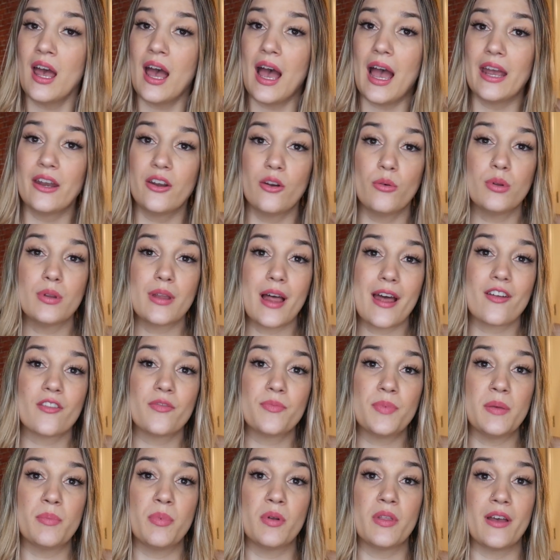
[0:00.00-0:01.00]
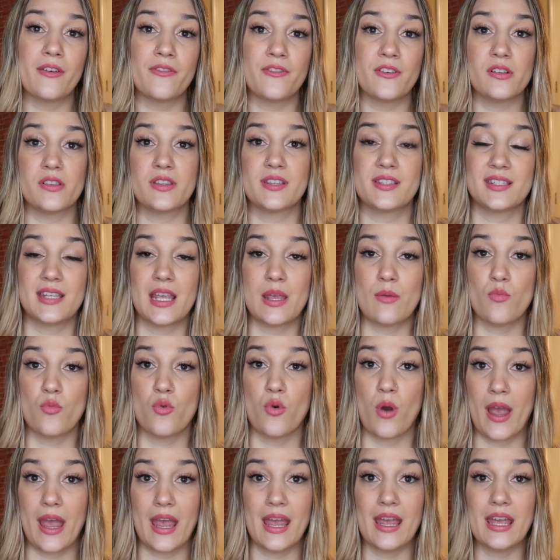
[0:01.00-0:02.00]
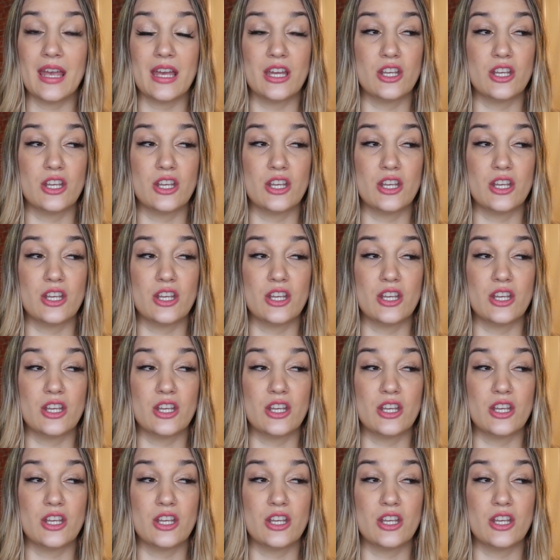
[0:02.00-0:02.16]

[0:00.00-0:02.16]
I know a lot of people that feel the same way